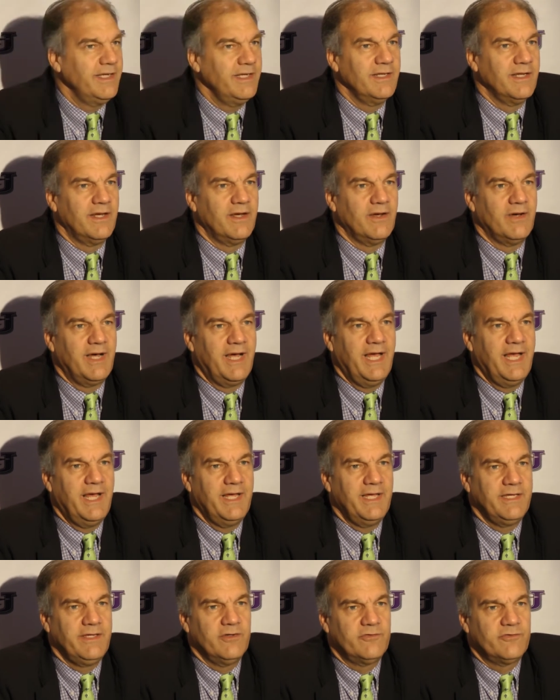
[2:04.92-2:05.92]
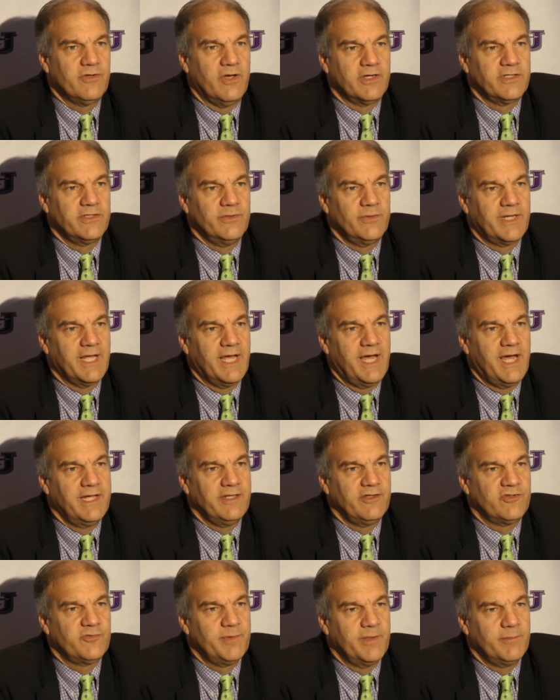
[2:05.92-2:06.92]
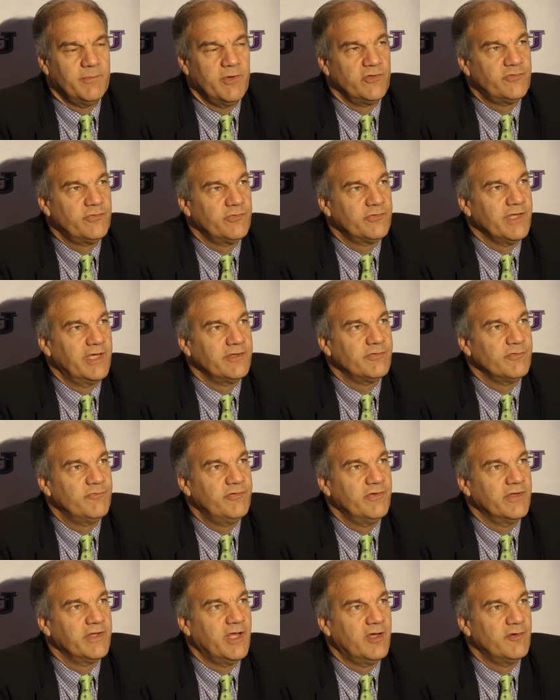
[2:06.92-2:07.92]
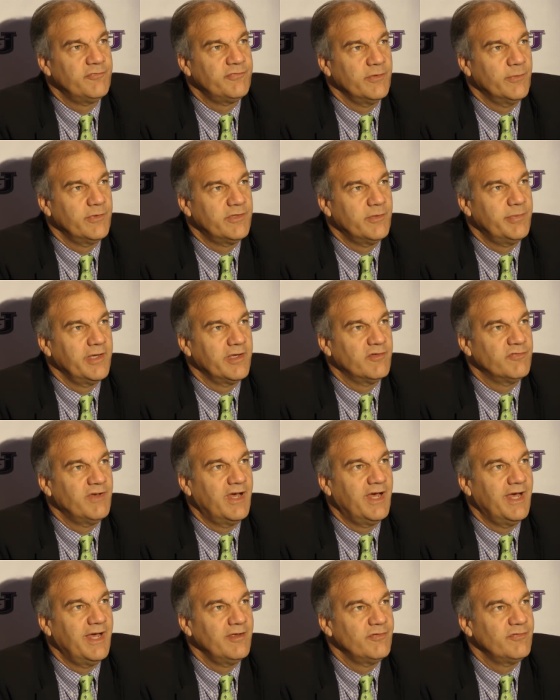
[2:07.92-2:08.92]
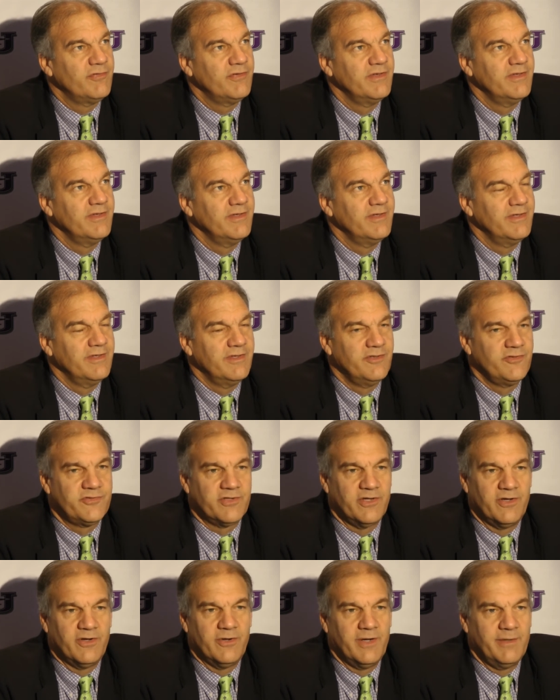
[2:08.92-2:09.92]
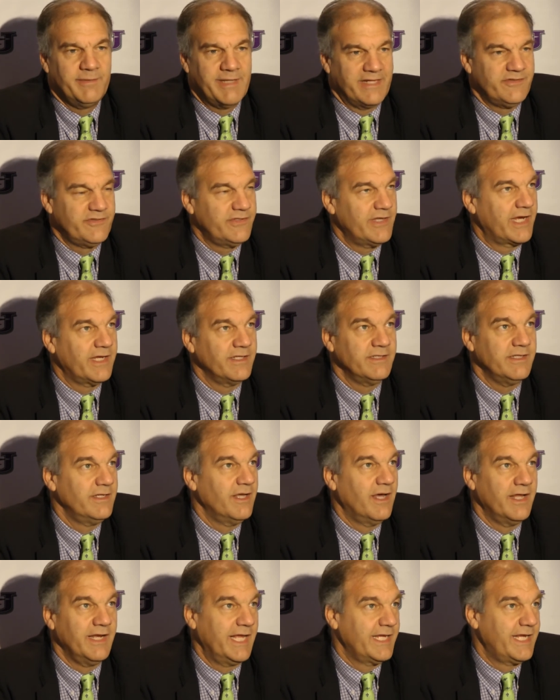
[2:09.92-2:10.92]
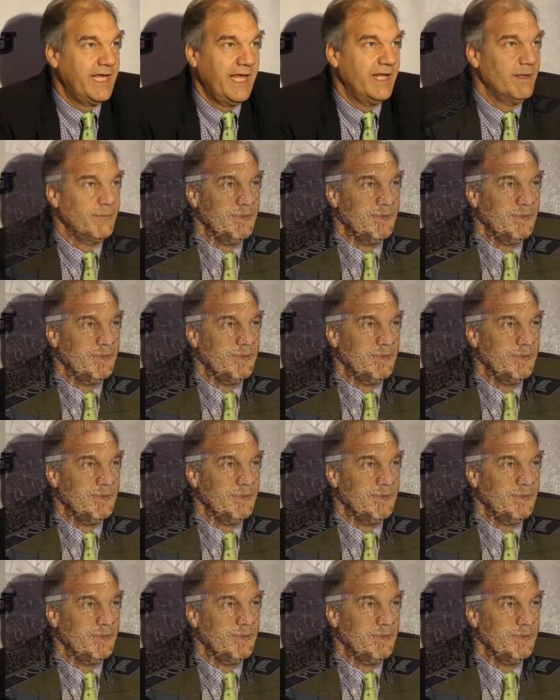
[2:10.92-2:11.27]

you know, I, you're talking to a guy that spent most of his life in Philadelphia with the Big Five, so and that's second to none. I can't.